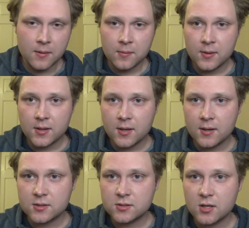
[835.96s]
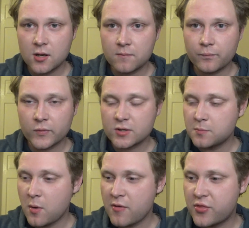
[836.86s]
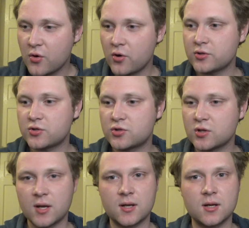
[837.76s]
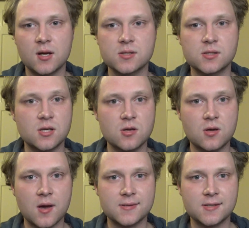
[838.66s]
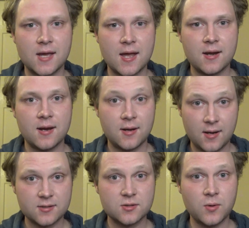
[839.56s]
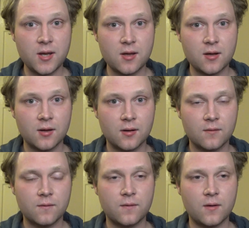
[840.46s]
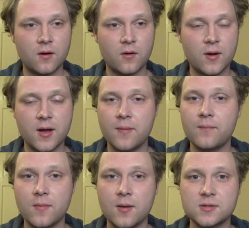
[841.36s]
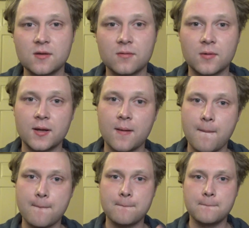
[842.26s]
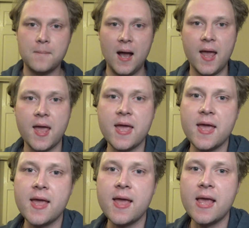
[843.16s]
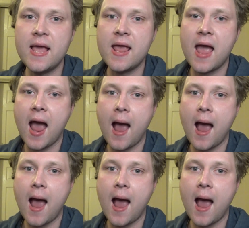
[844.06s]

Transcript: But yeah, so that's my thoughts, and I'll see you guys again next week for episode 3. Bye!